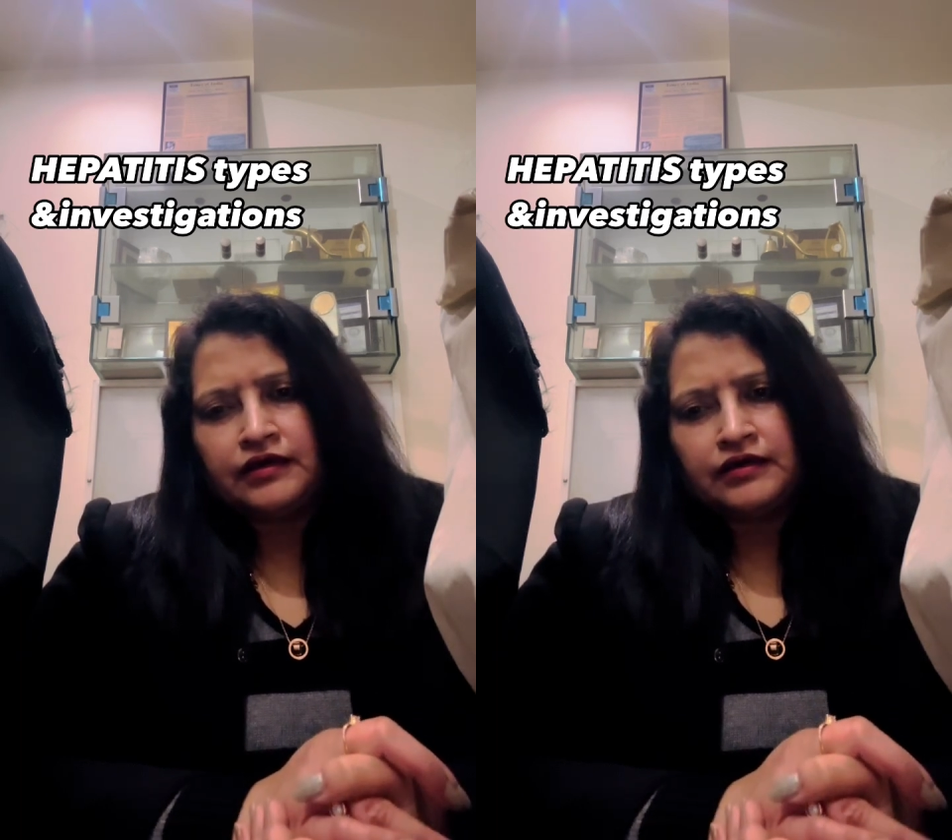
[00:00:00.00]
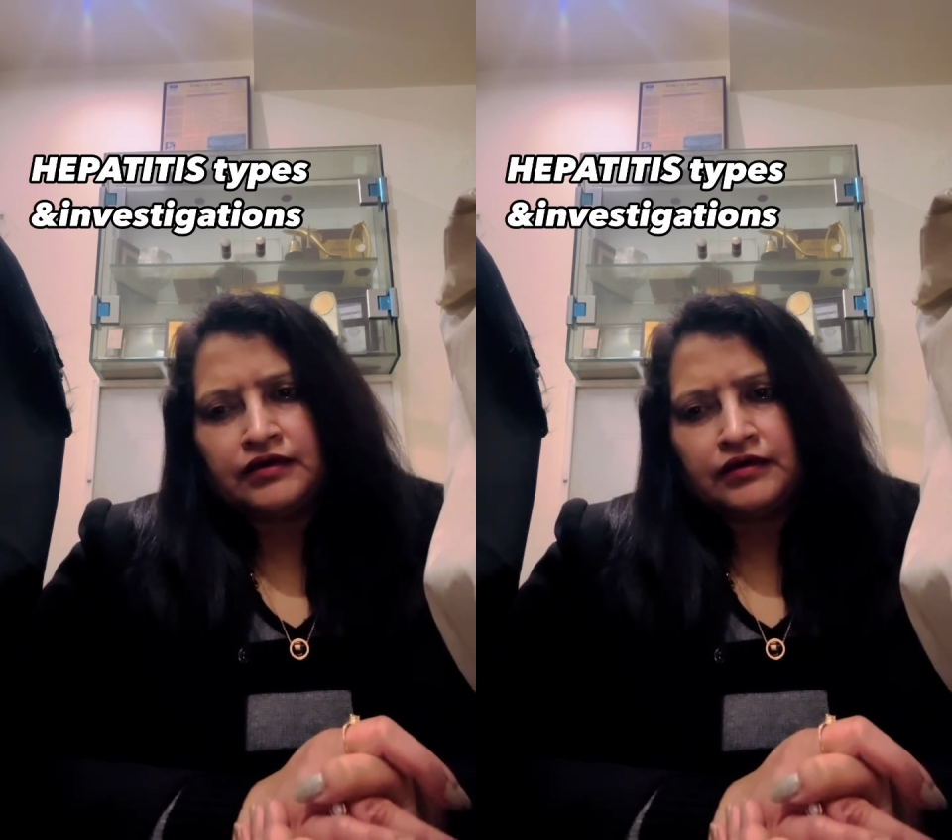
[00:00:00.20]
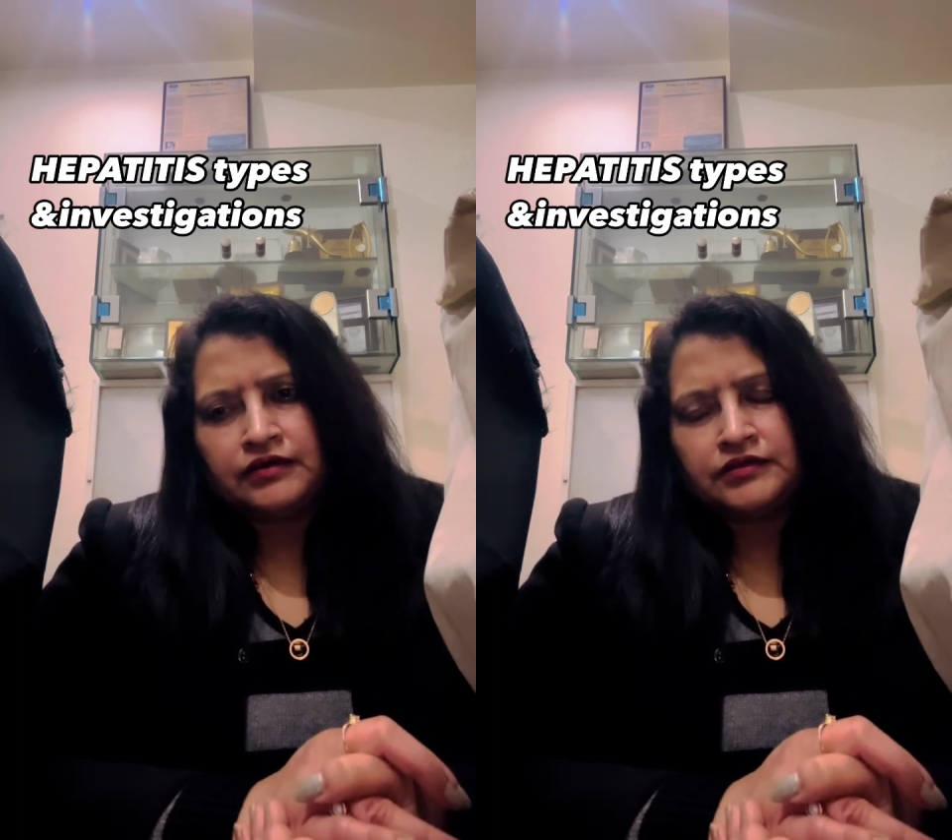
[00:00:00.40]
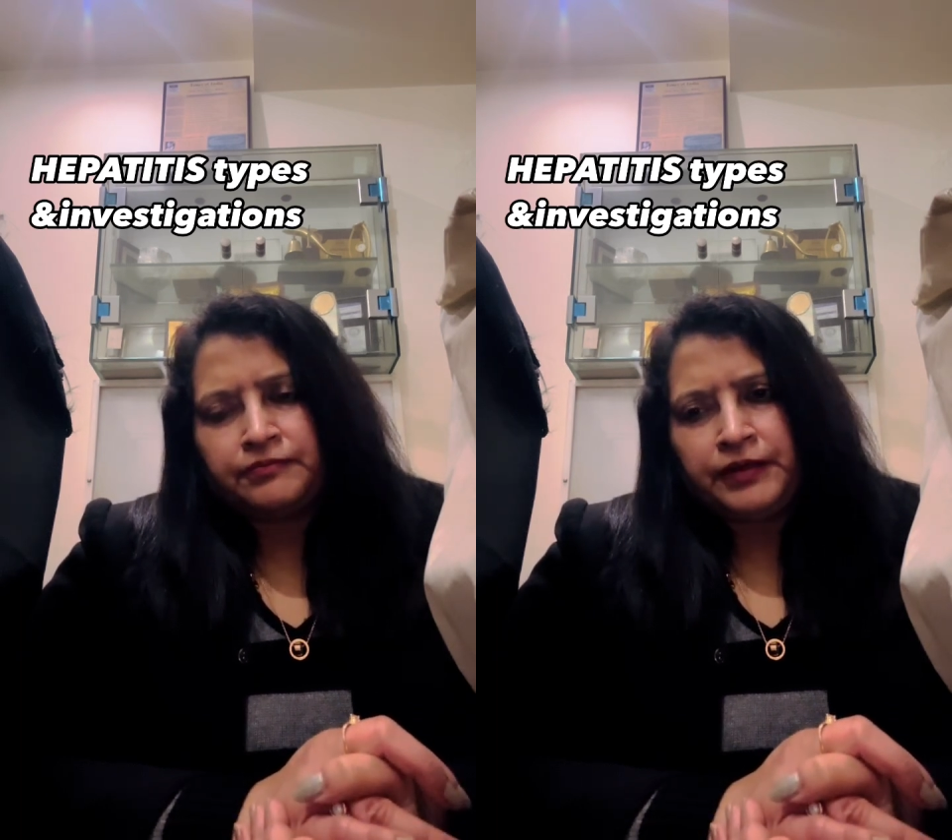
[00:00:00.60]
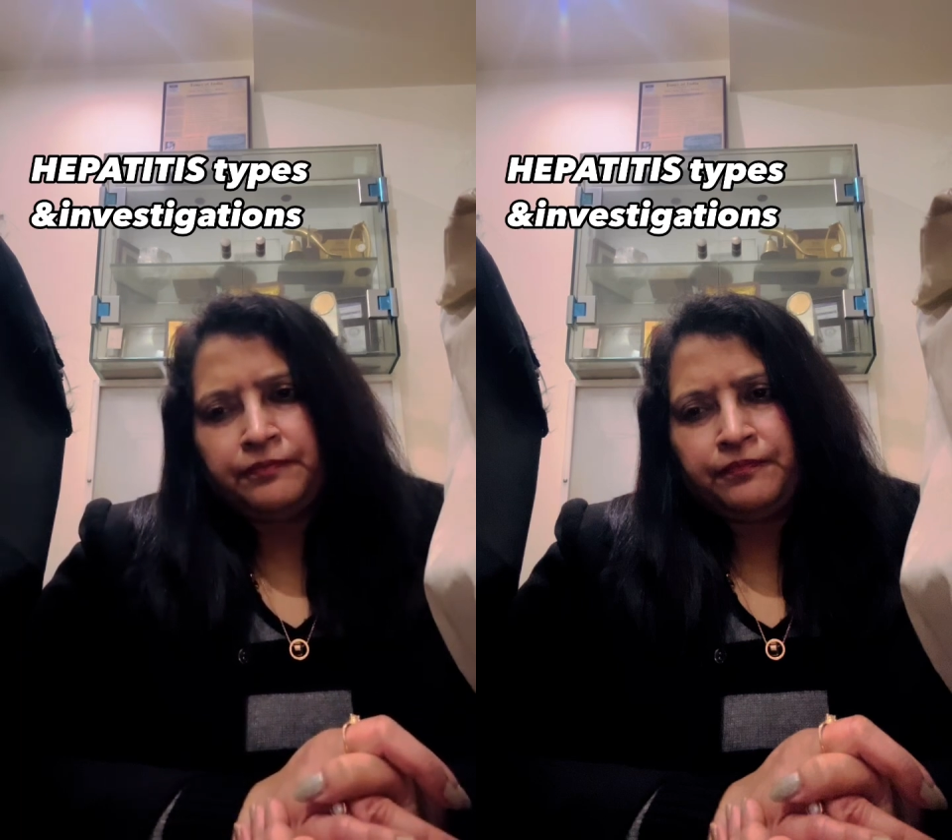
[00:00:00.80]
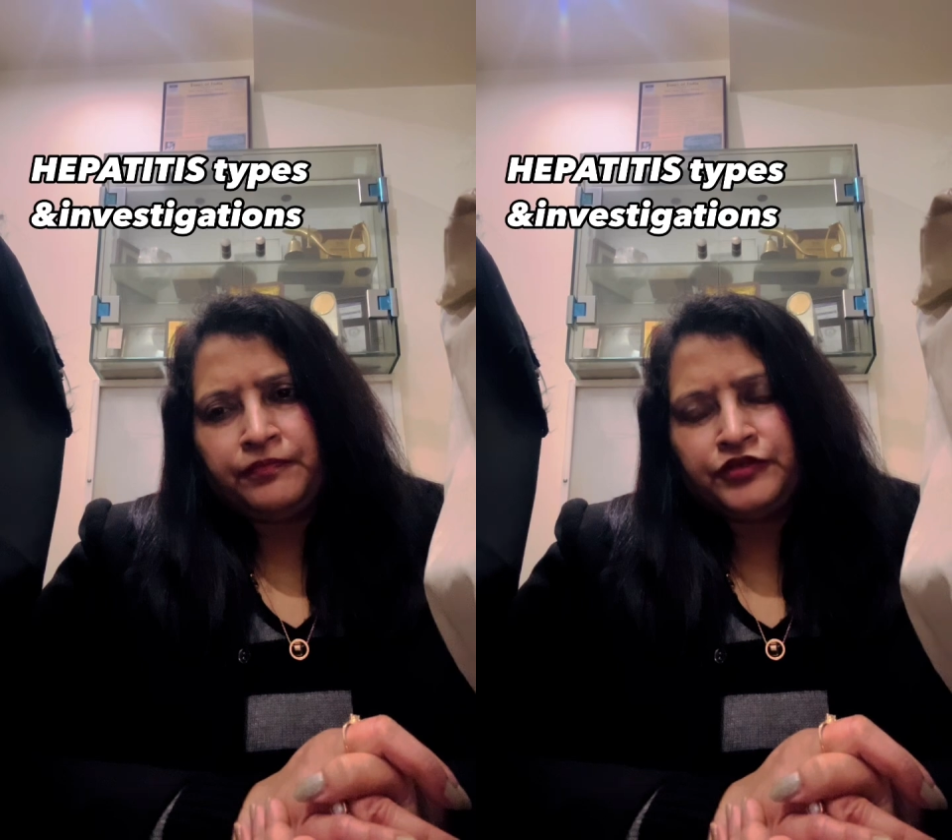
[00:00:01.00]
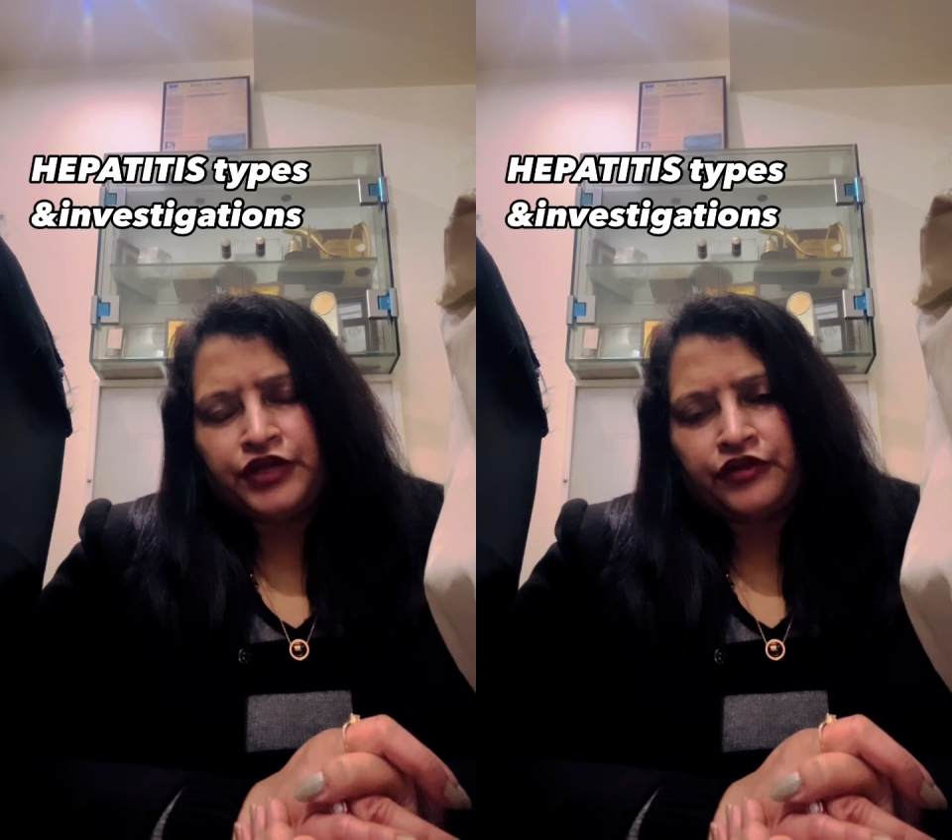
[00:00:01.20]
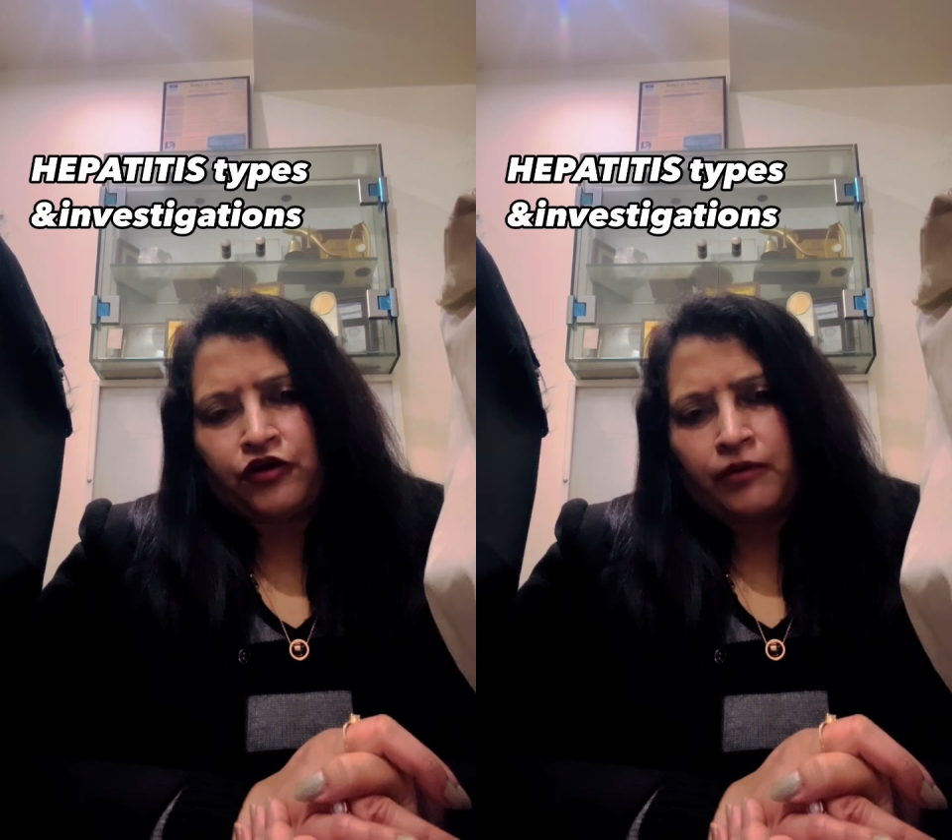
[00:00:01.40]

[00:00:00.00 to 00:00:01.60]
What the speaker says: the people sharing